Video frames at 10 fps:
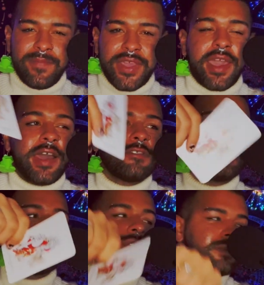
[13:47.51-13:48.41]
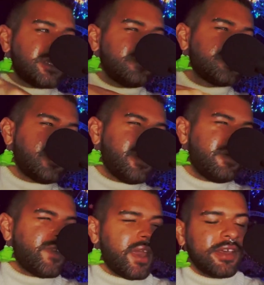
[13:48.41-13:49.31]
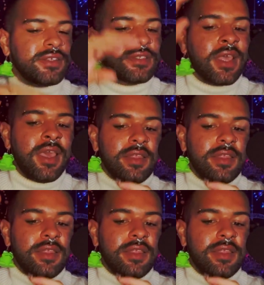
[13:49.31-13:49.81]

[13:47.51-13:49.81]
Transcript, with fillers: they have to sometimes come off as